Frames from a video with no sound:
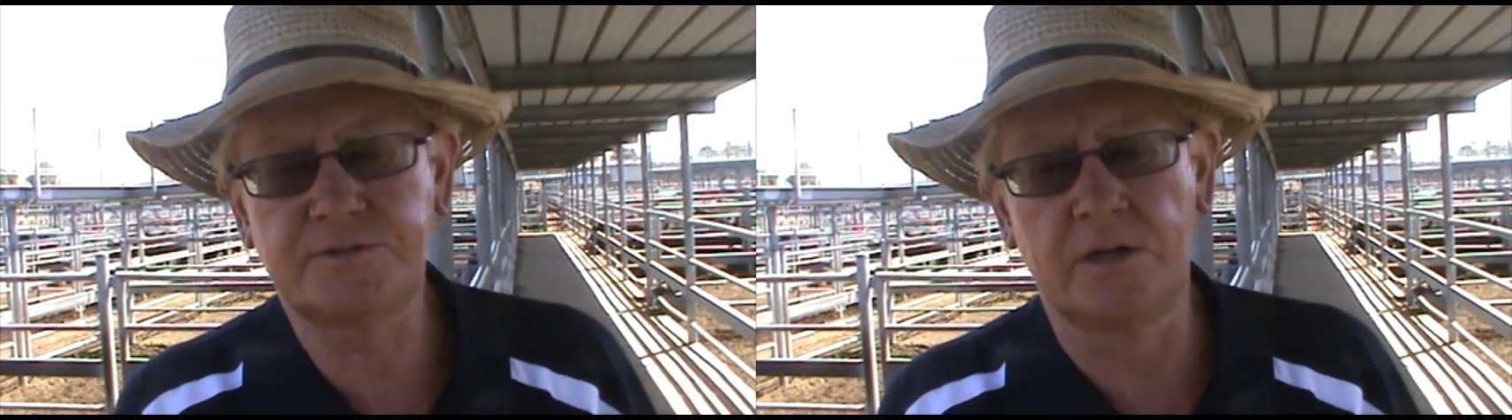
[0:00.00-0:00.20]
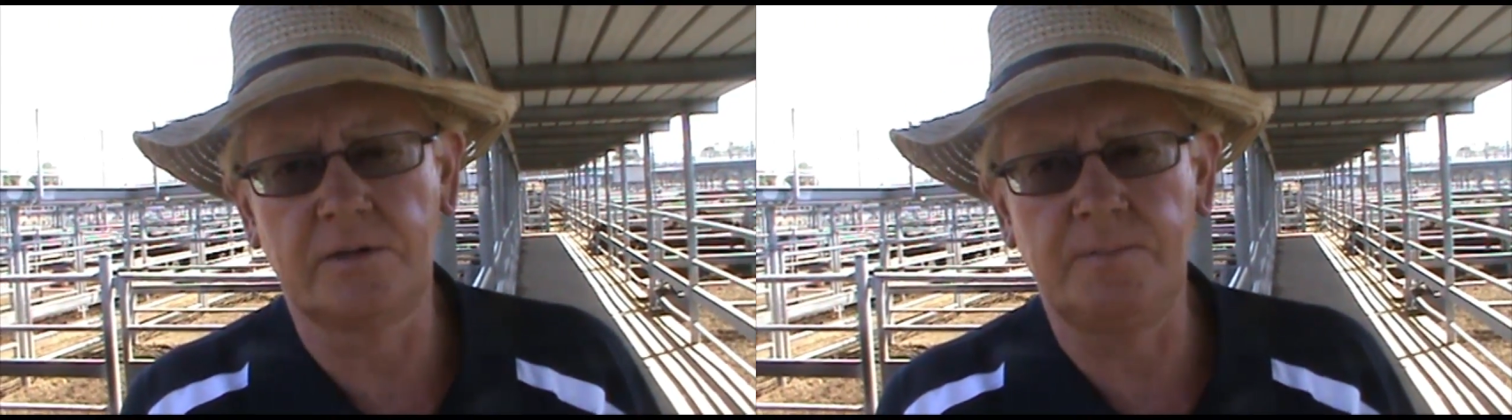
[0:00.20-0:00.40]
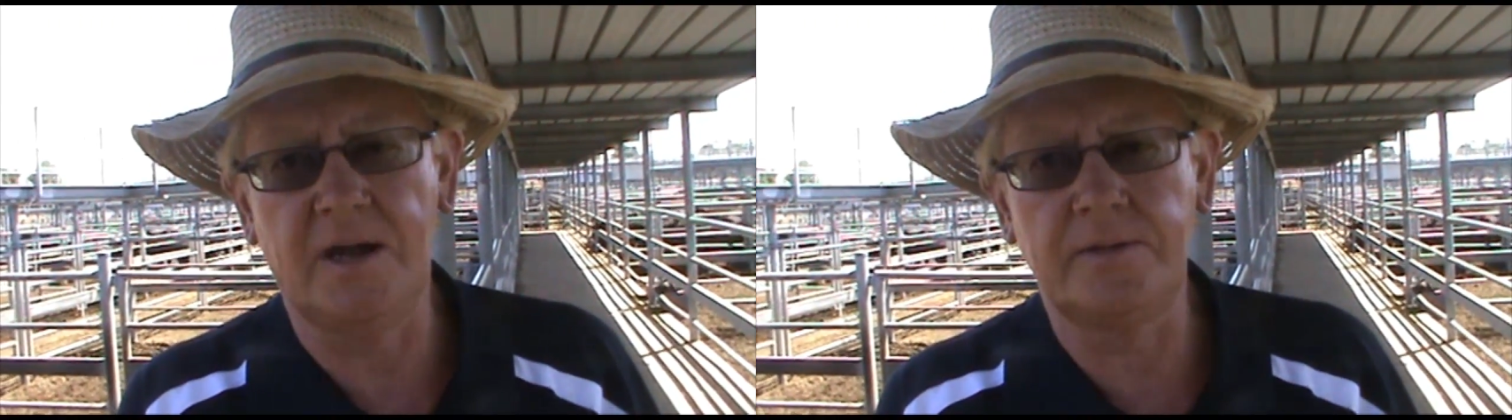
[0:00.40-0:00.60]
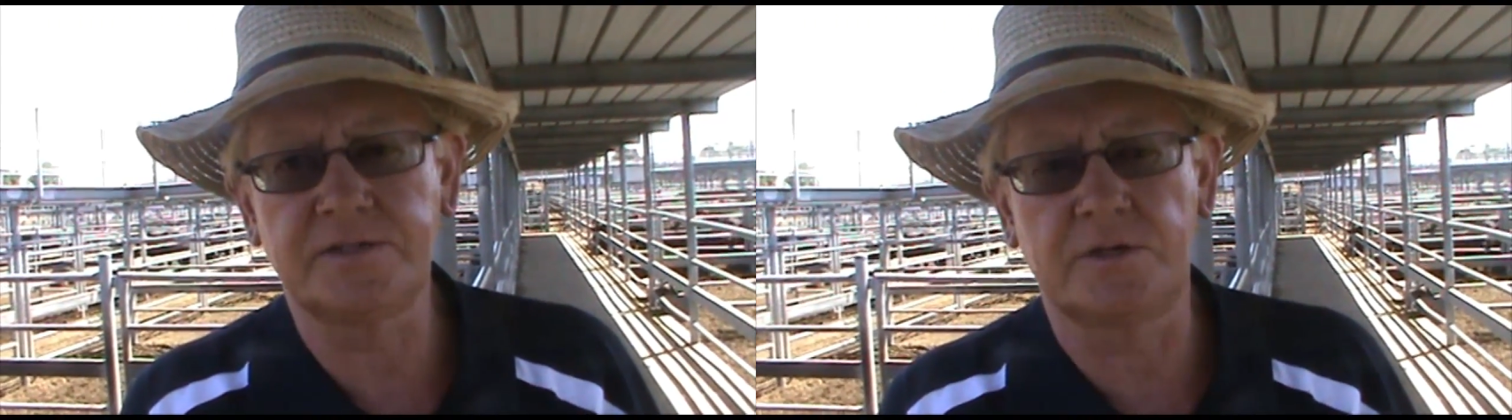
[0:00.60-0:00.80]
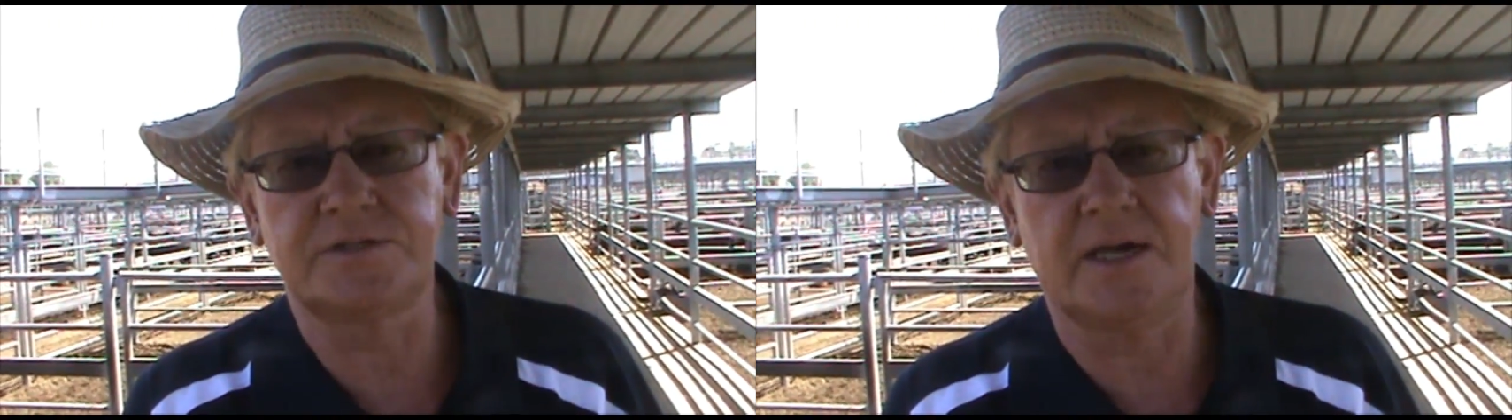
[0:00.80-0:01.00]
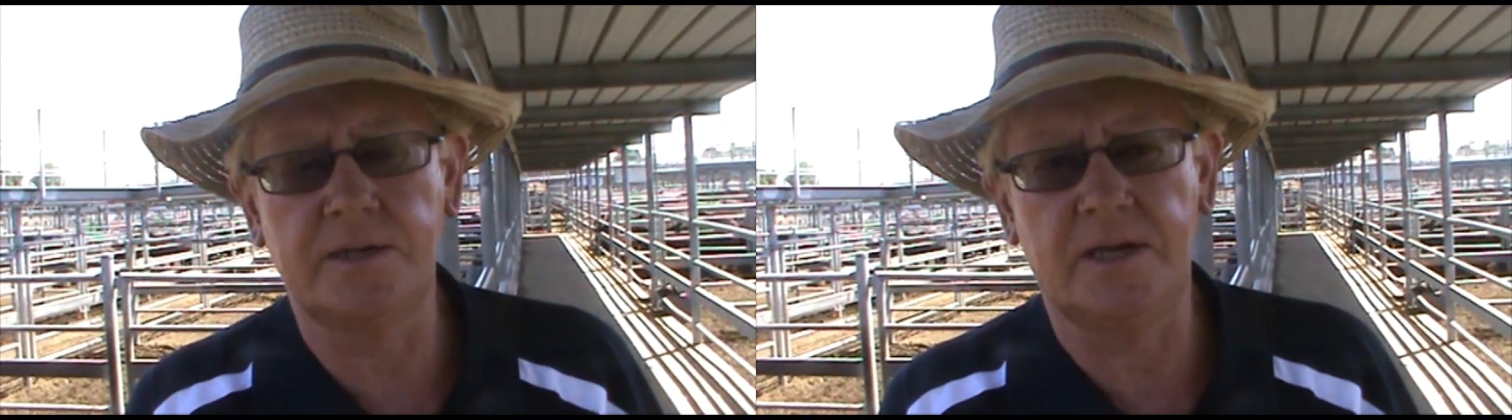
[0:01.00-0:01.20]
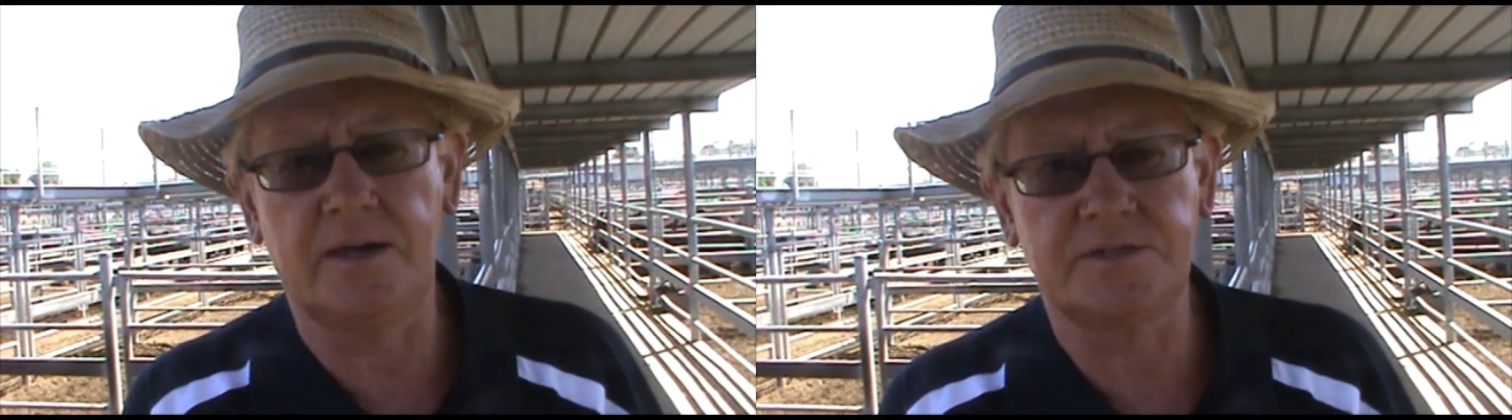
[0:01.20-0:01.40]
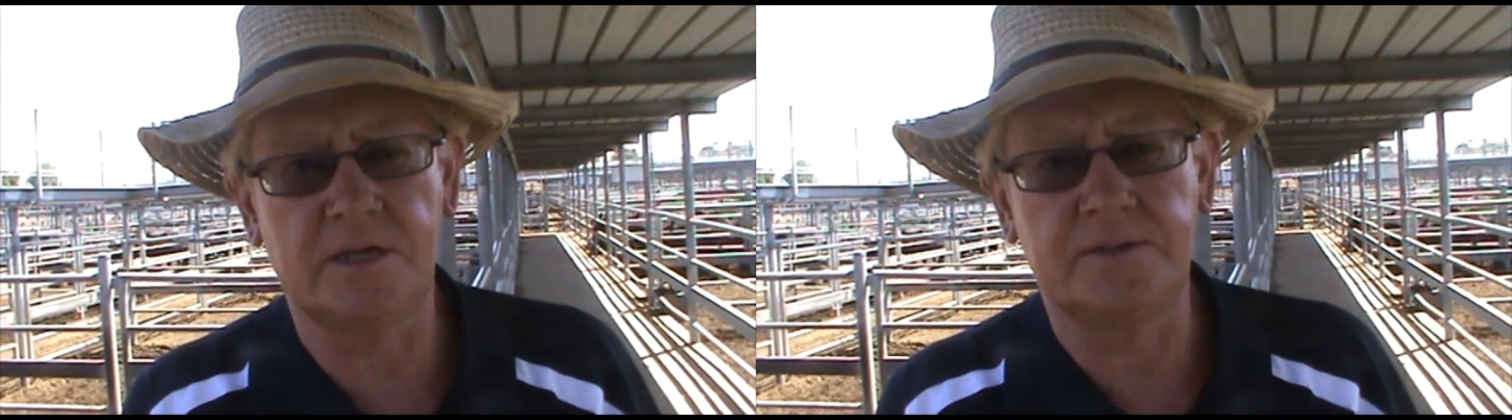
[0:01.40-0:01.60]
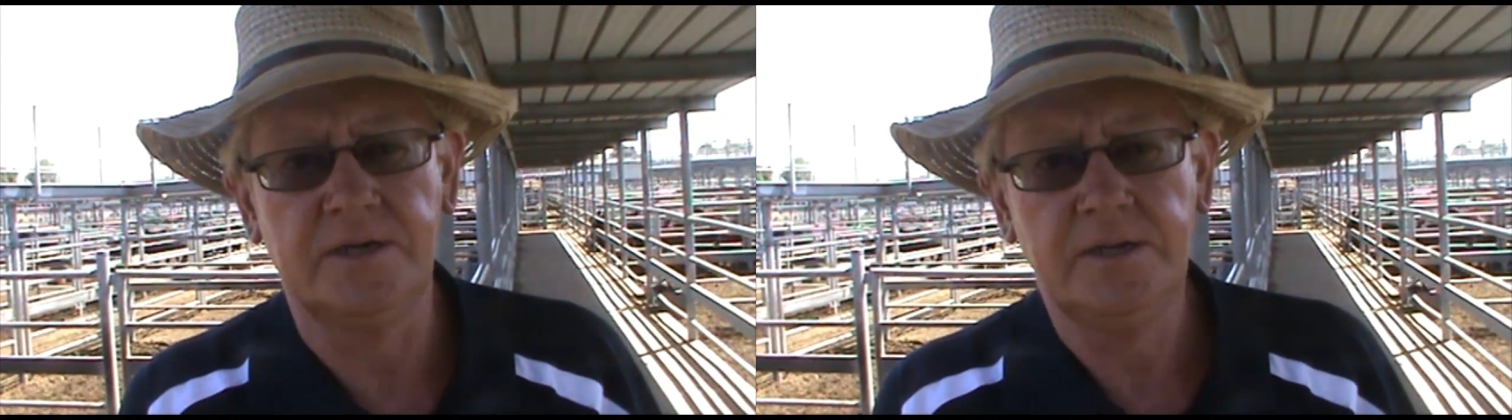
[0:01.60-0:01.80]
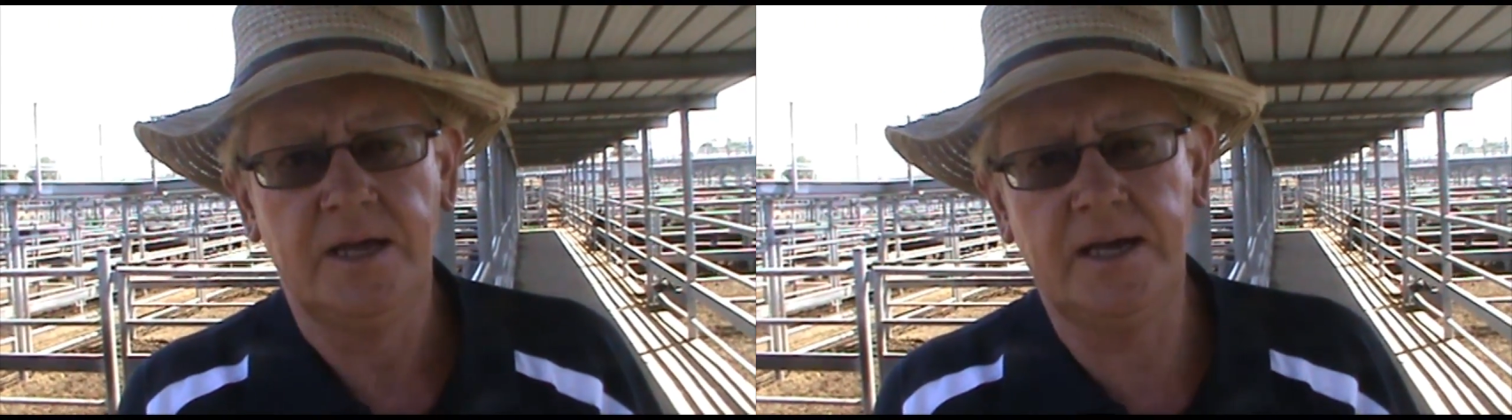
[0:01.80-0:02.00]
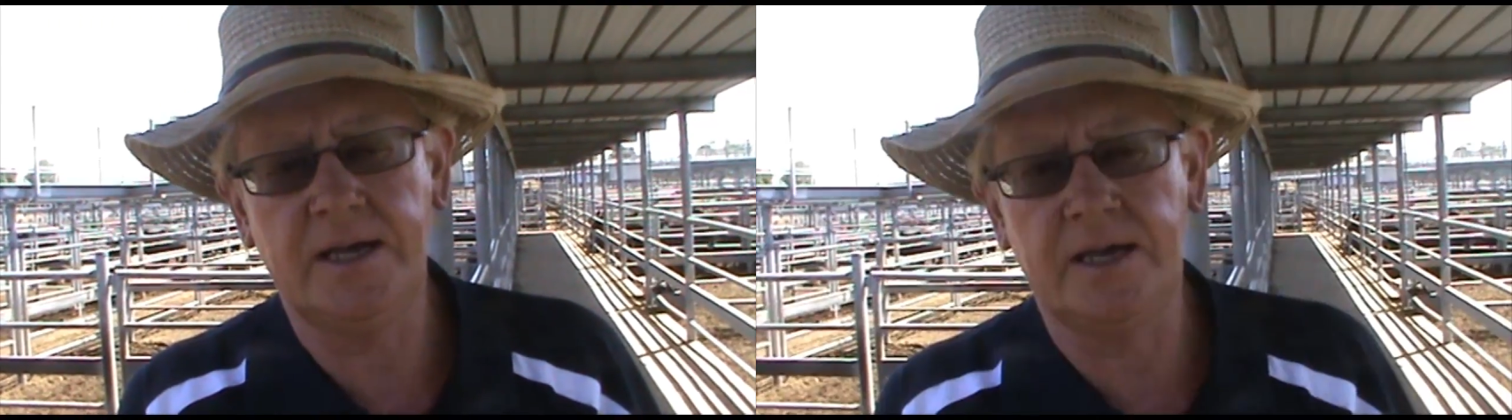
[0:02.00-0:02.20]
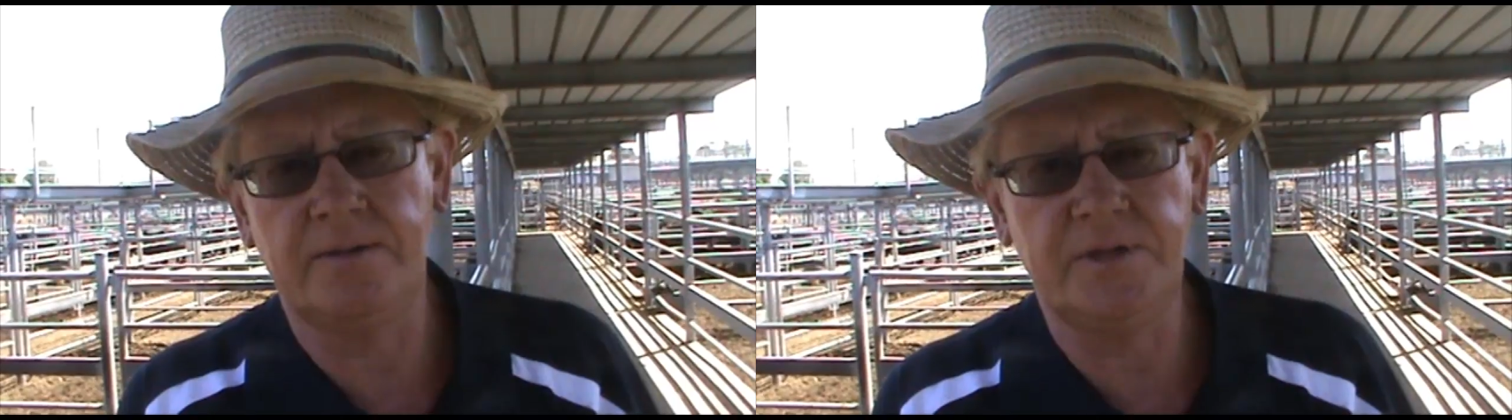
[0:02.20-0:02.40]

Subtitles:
Absolutely, Murray. That's what I say. You know, that,